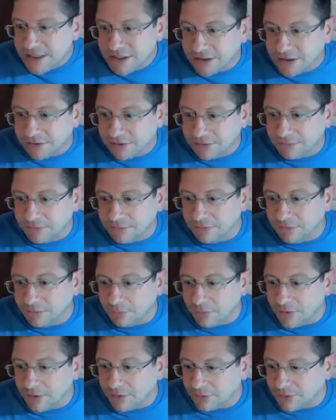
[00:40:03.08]
you know,
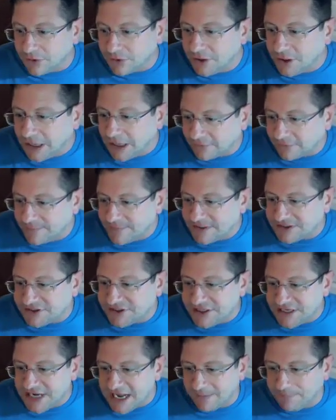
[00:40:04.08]
government
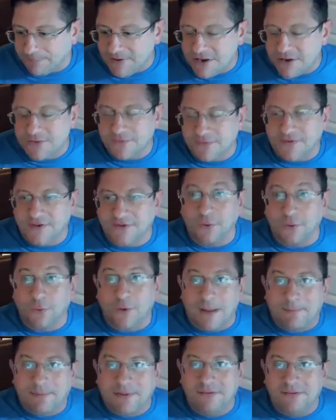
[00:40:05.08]
should not be used as a
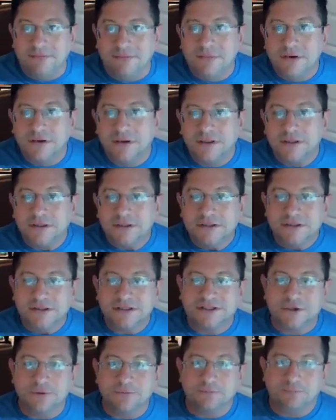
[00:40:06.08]
weapon
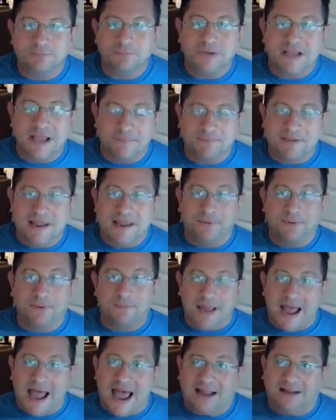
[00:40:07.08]
to get people
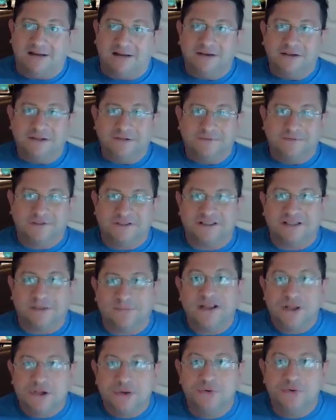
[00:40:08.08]
back for
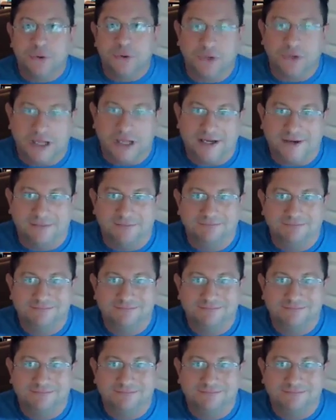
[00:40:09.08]
something you don't like.